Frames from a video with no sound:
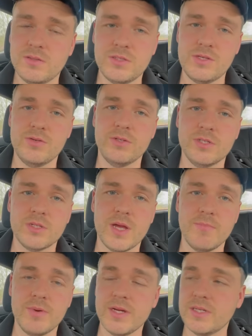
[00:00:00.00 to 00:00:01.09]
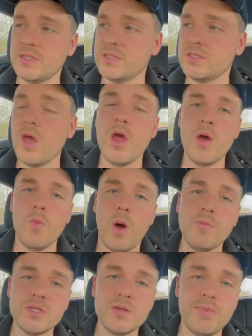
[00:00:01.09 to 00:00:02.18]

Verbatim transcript: two just get purchased. One was a